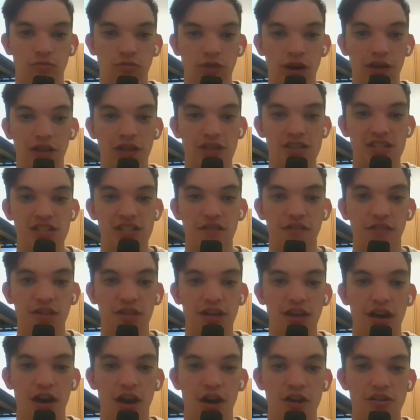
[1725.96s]

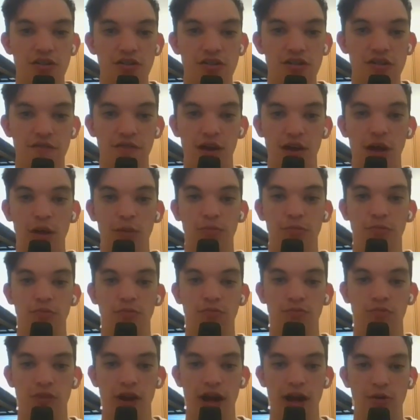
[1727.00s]
Relatively underdeveloped
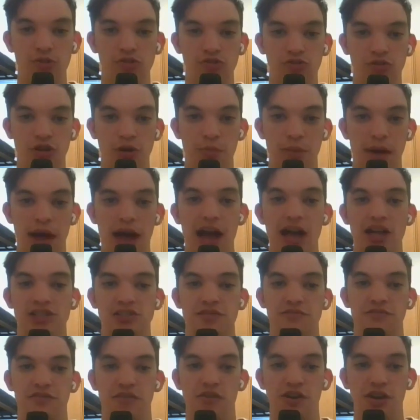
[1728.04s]
route tree
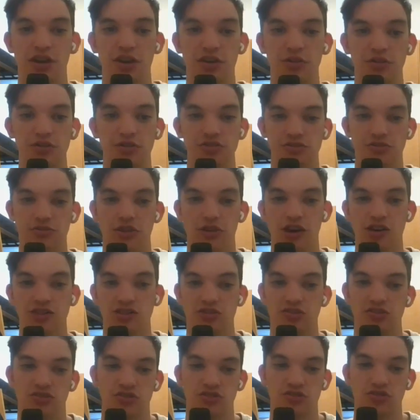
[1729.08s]
pass, verticals,
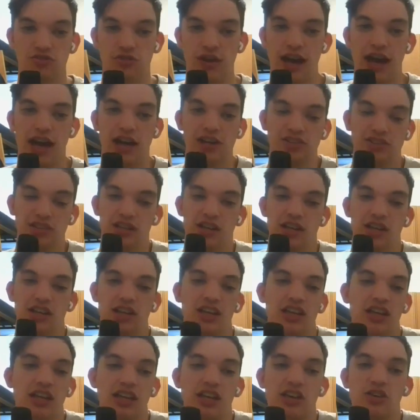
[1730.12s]
crossers, and drags.
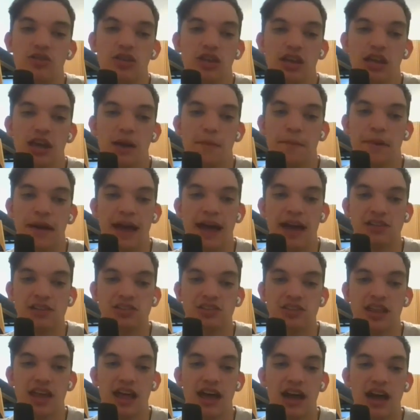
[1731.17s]
You can get
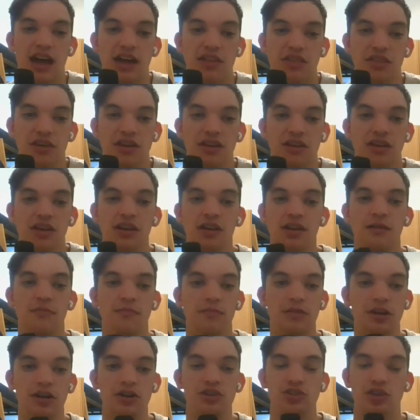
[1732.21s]
past that, I think,
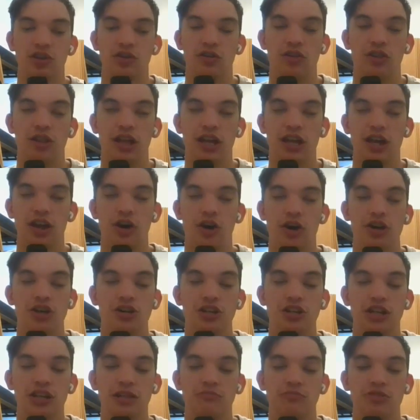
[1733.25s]
because really all
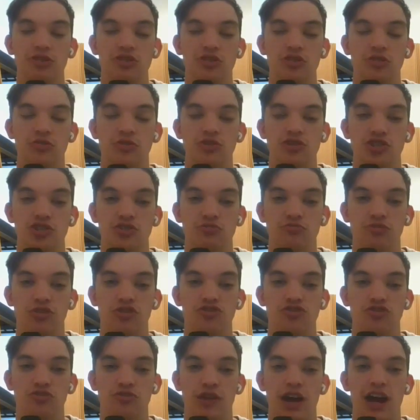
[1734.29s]
you need him to do is just
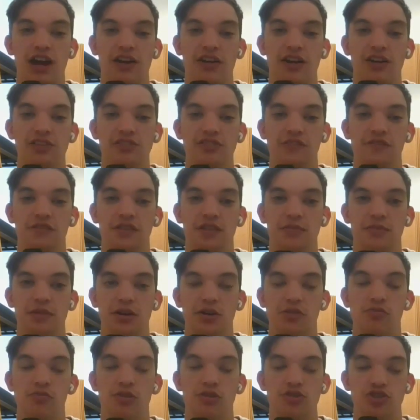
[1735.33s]
run drag routes over the
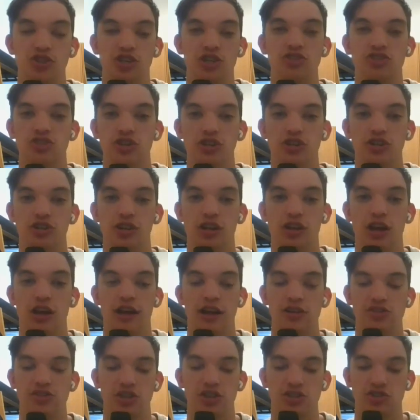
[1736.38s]
middle while
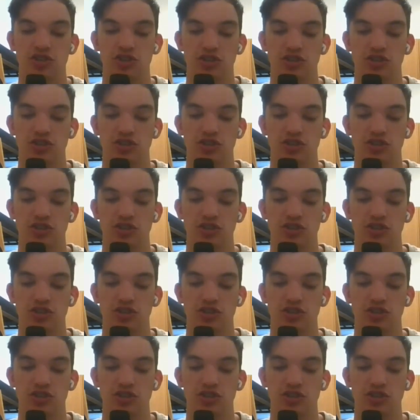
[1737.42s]
Ja'Marr